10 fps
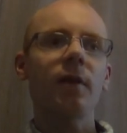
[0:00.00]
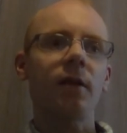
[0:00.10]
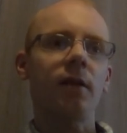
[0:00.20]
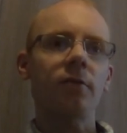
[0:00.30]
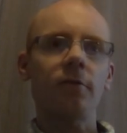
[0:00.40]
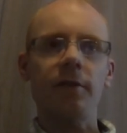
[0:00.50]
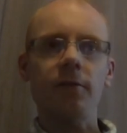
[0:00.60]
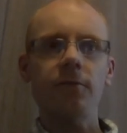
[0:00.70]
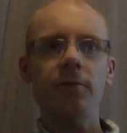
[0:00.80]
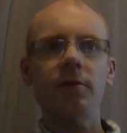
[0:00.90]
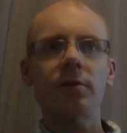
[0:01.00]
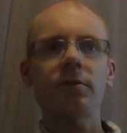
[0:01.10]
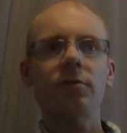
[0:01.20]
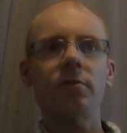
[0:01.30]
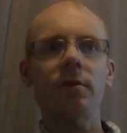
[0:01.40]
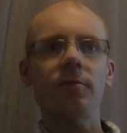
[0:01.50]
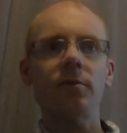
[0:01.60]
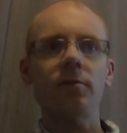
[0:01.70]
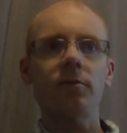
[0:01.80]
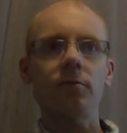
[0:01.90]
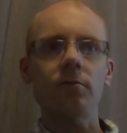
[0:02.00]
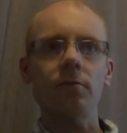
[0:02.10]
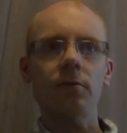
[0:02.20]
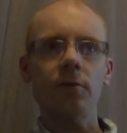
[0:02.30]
I can't go any further, so I'm going to